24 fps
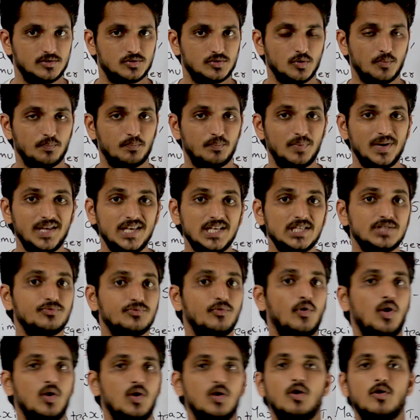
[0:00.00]
So please
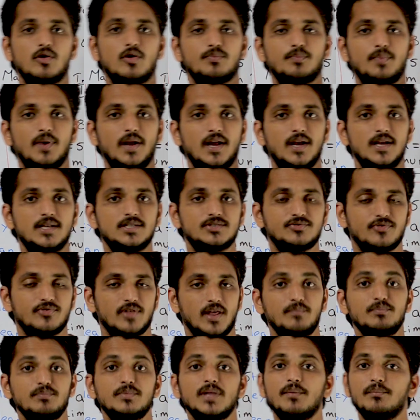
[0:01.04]
follow our playlist
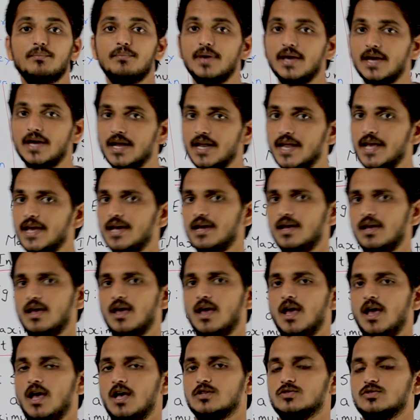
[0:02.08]
from the beginning
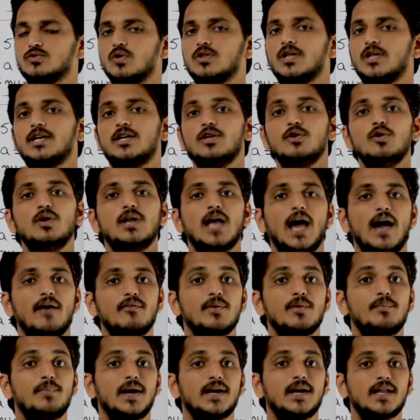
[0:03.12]
so that you will have a
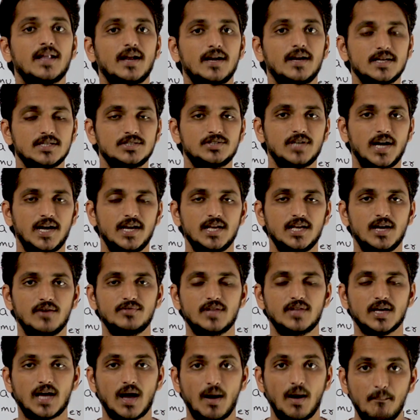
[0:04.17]
better understanding of
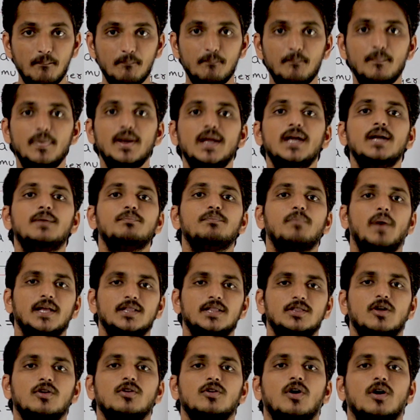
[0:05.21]
the complete
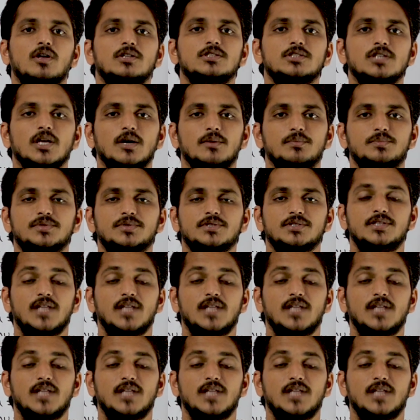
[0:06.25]
Python concepts.